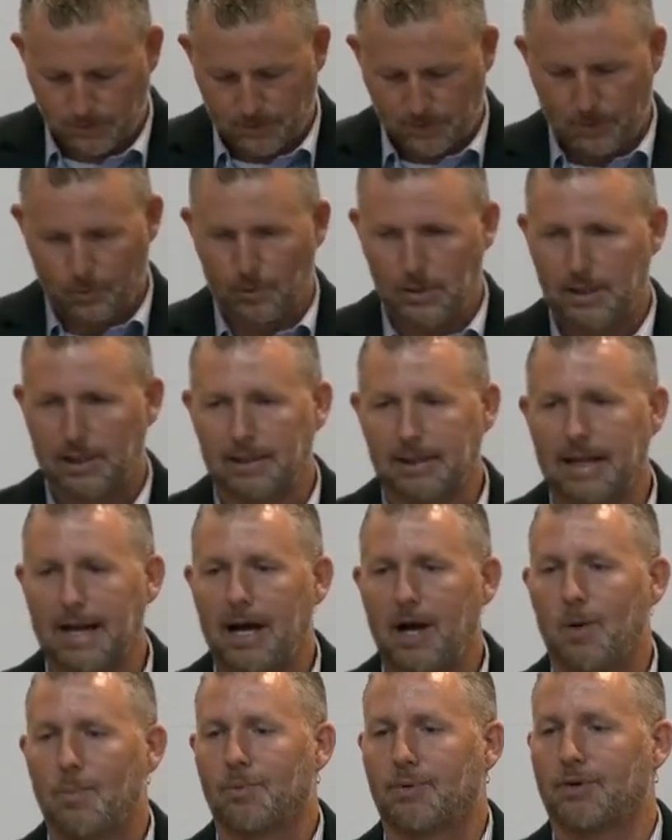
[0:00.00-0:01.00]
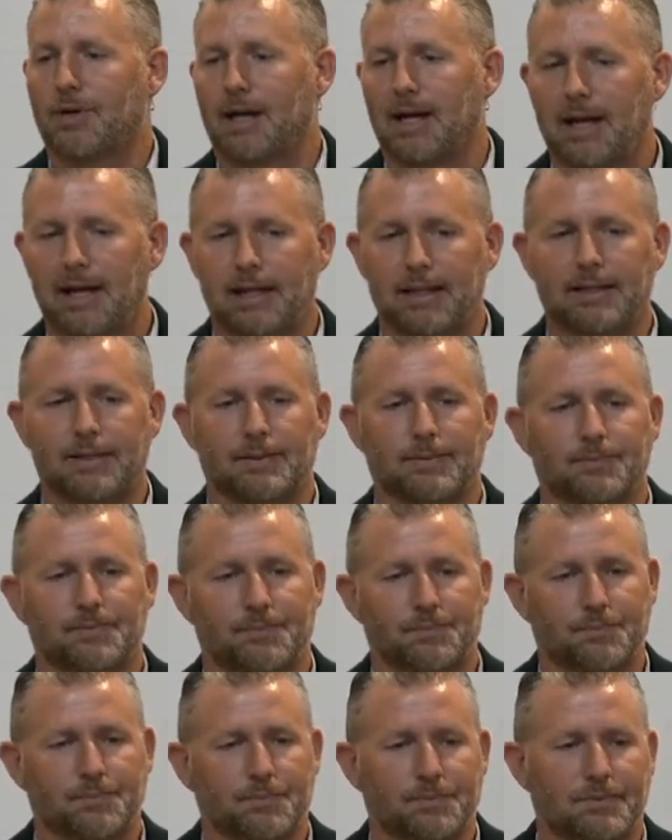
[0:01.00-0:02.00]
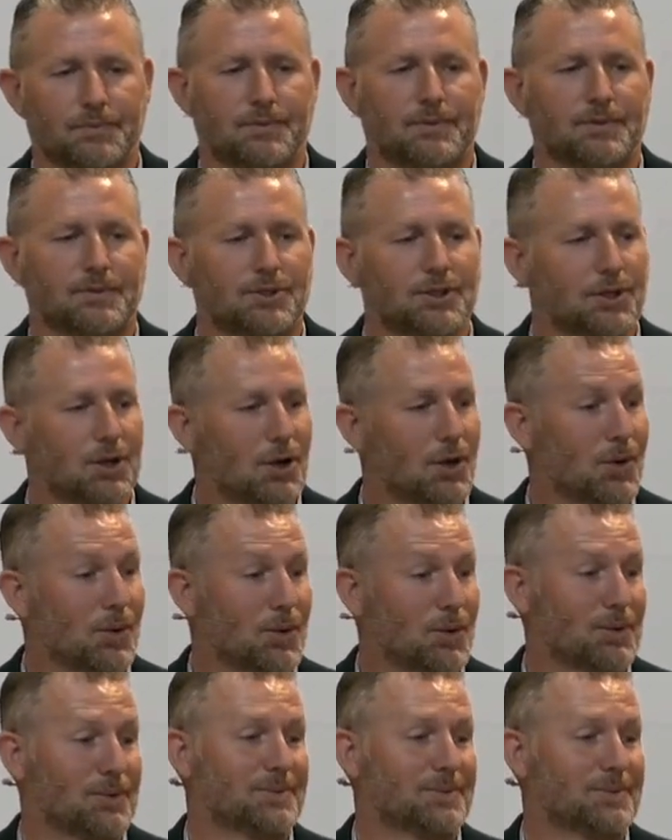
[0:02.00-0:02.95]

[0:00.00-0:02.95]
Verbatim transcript: we allow pride to go